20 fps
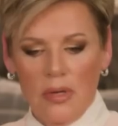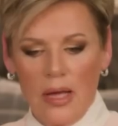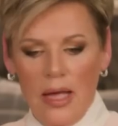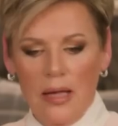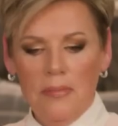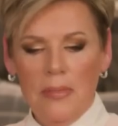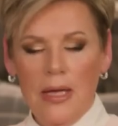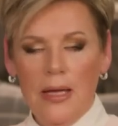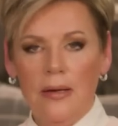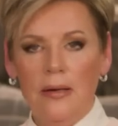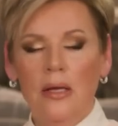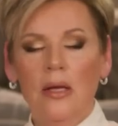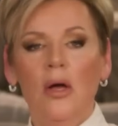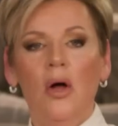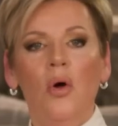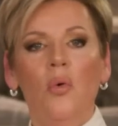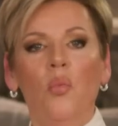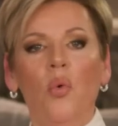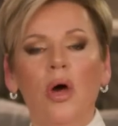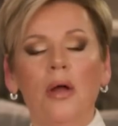Amen?
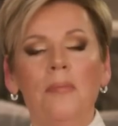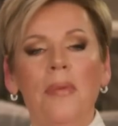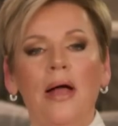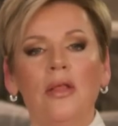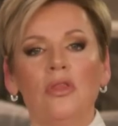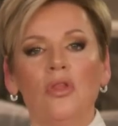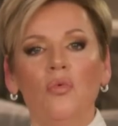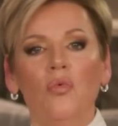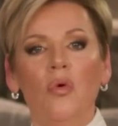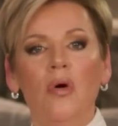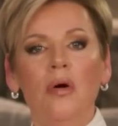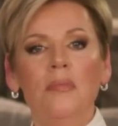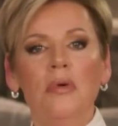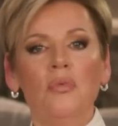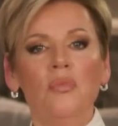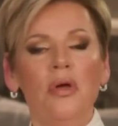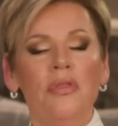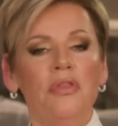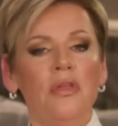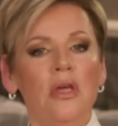What about the woman
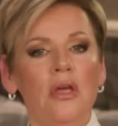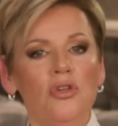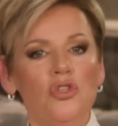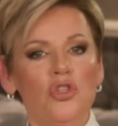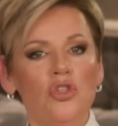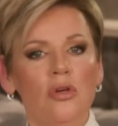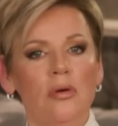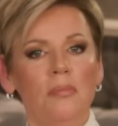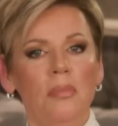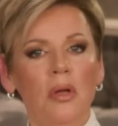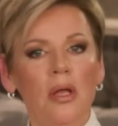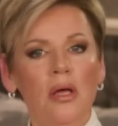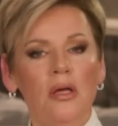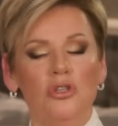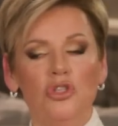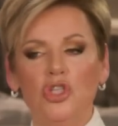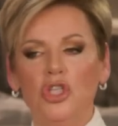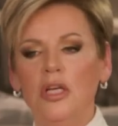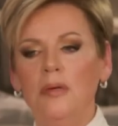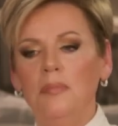with the issue of blood?
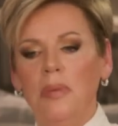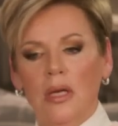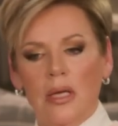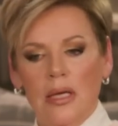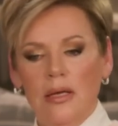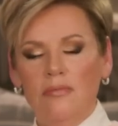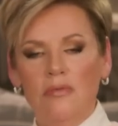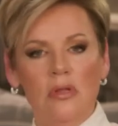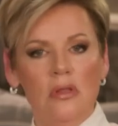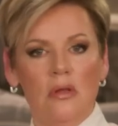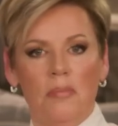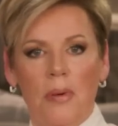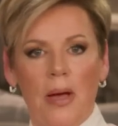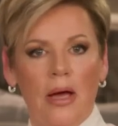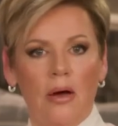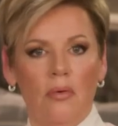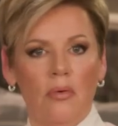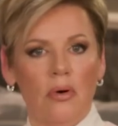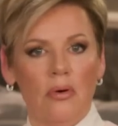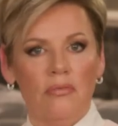She believed in the
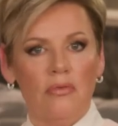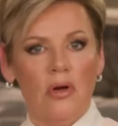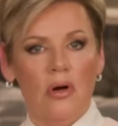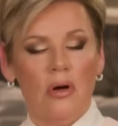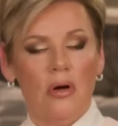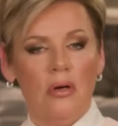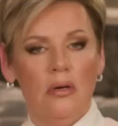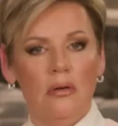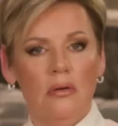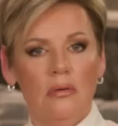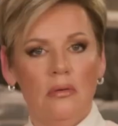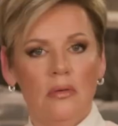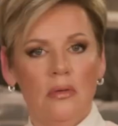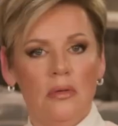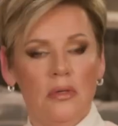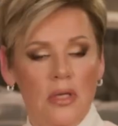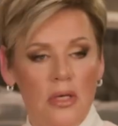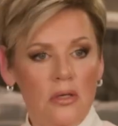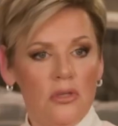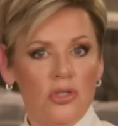power of God,
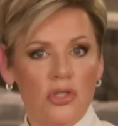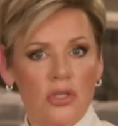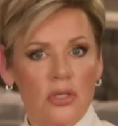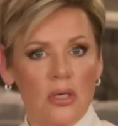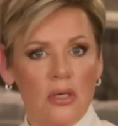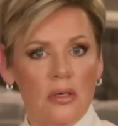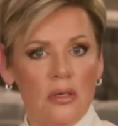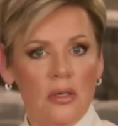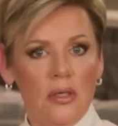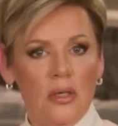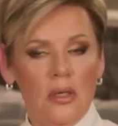didn't she?